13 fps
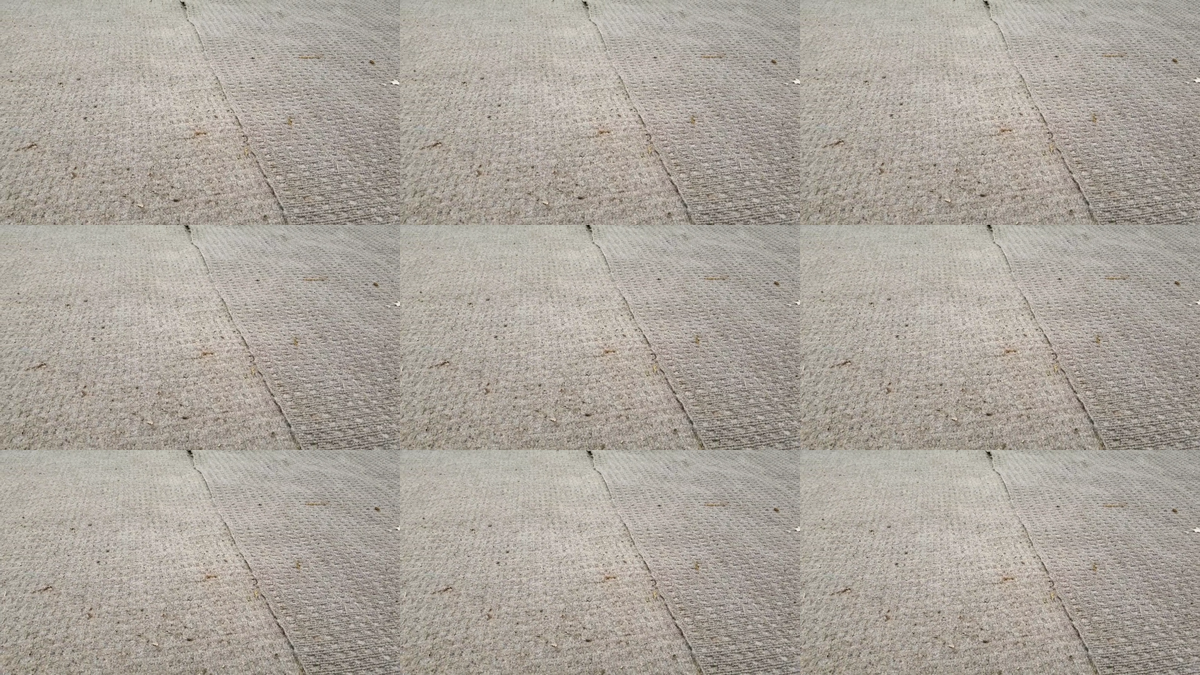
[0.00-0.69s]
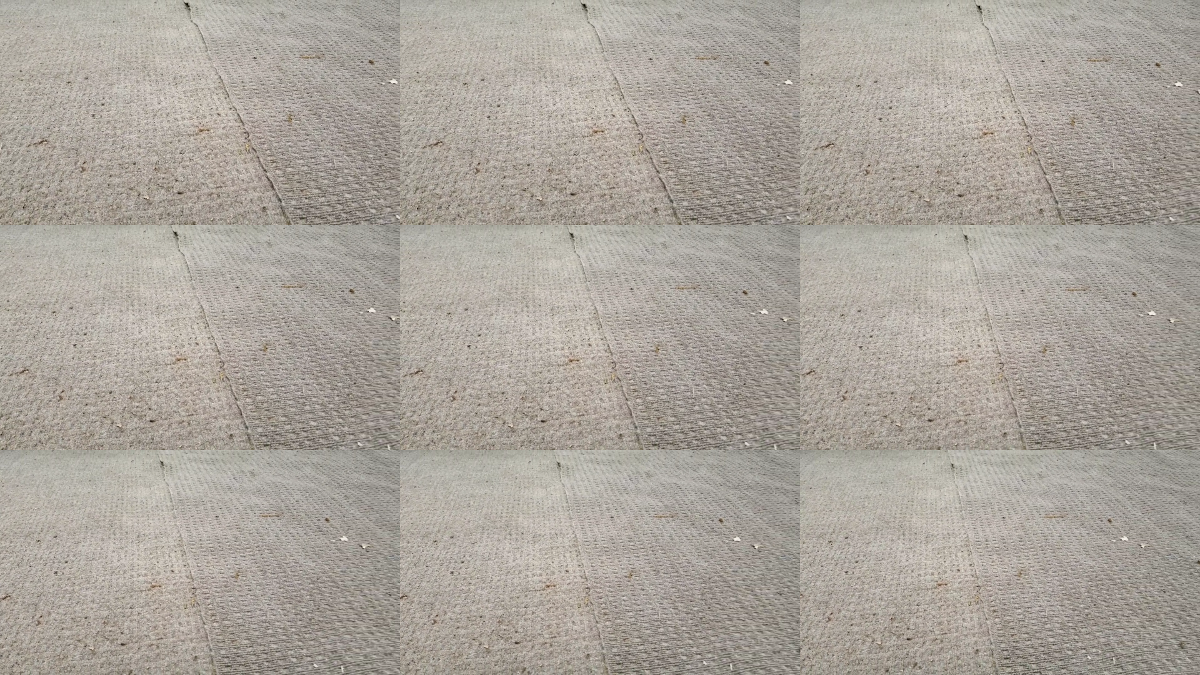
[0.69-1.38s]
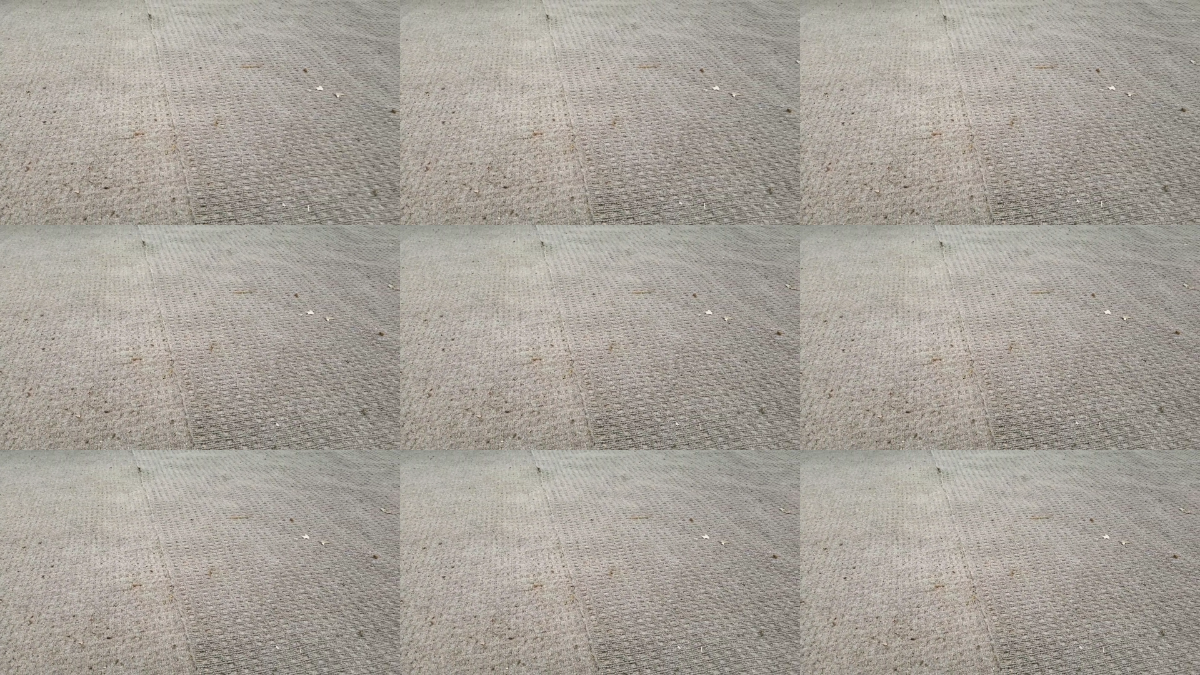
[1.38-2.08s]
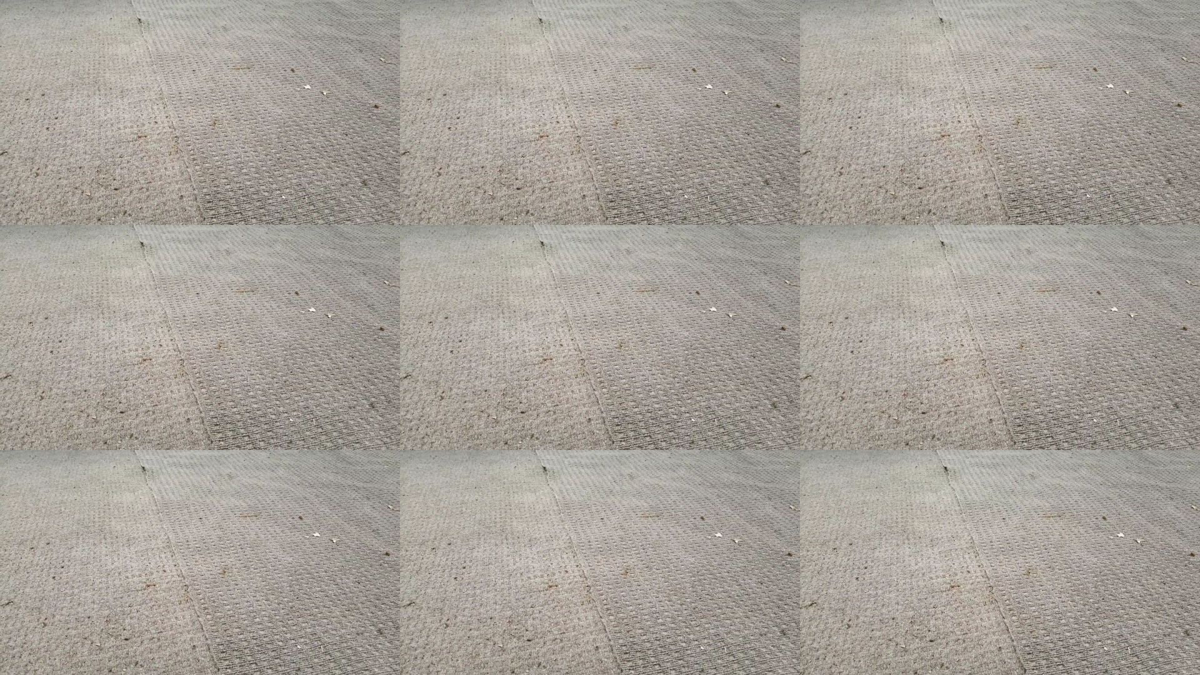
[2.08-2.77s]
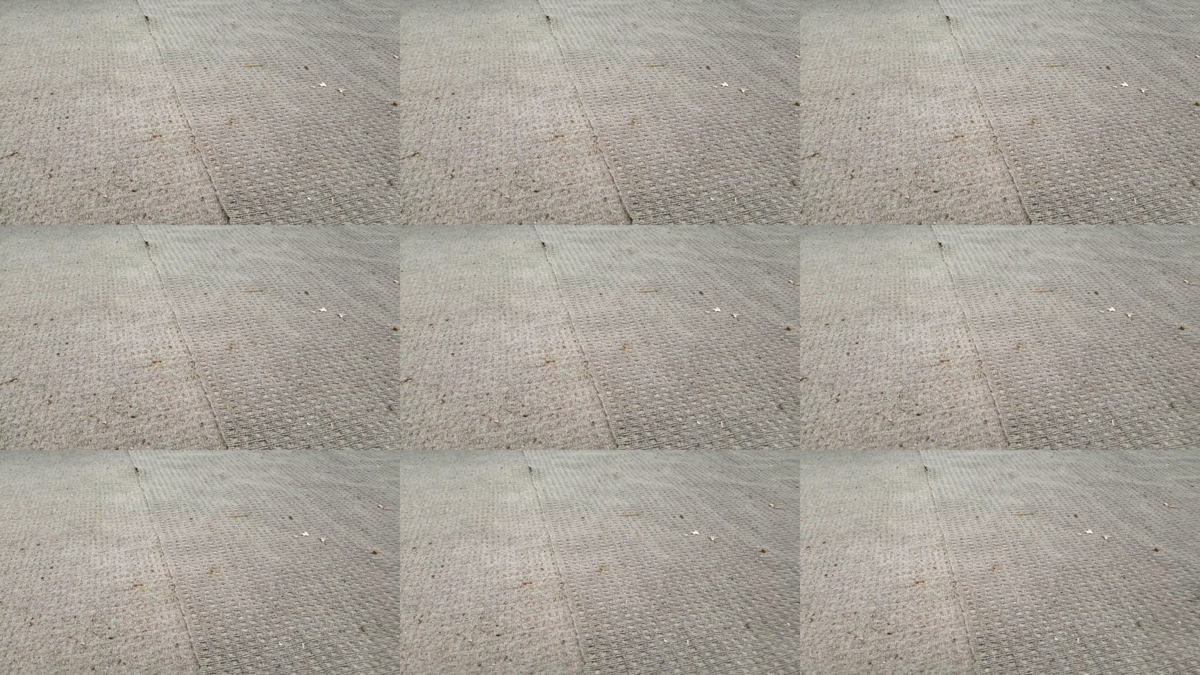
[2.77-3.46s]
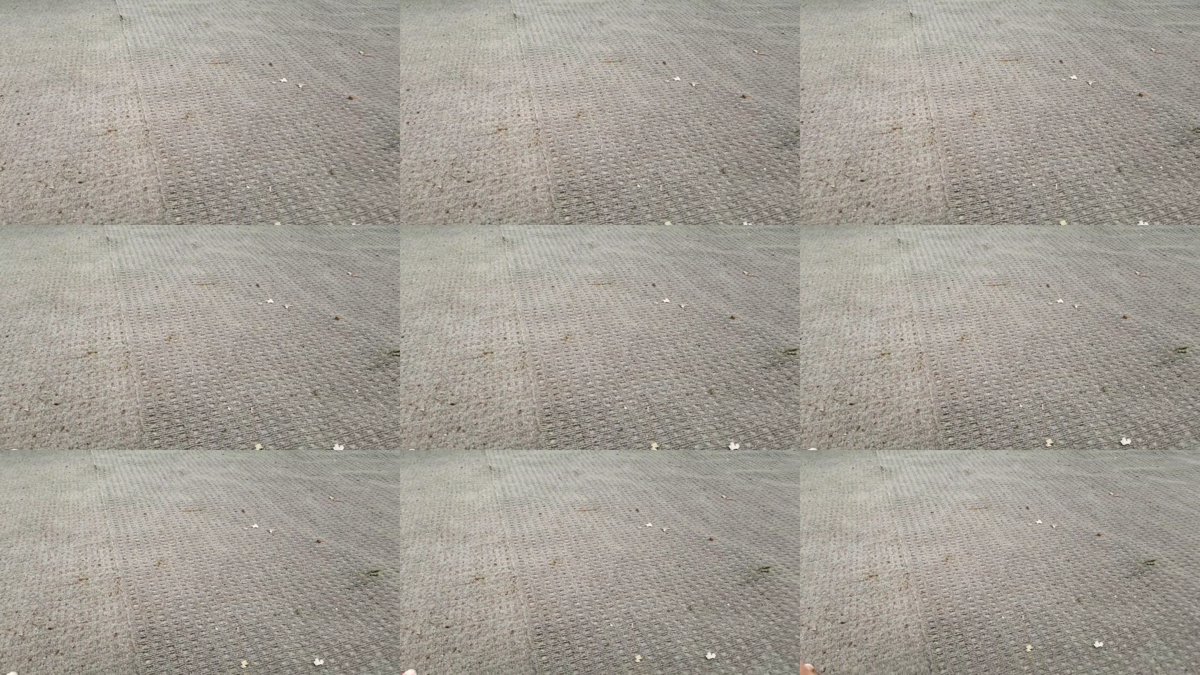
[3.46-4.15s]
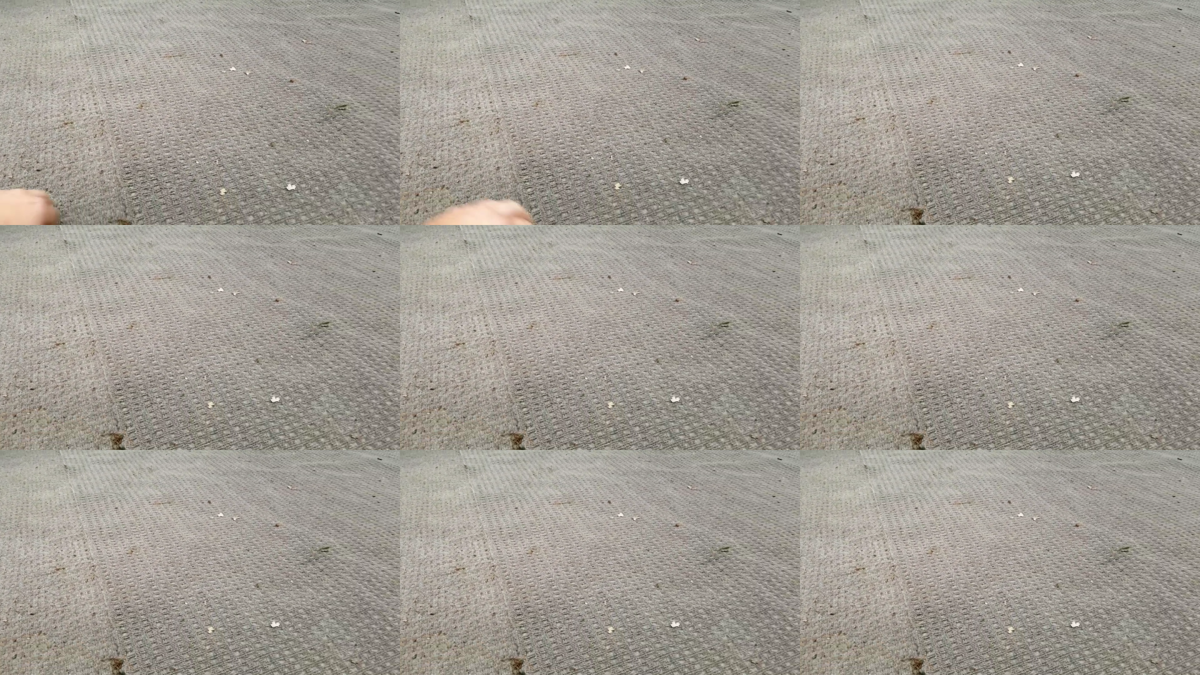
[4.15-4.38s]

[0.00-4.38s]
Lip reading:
(no speaker visible)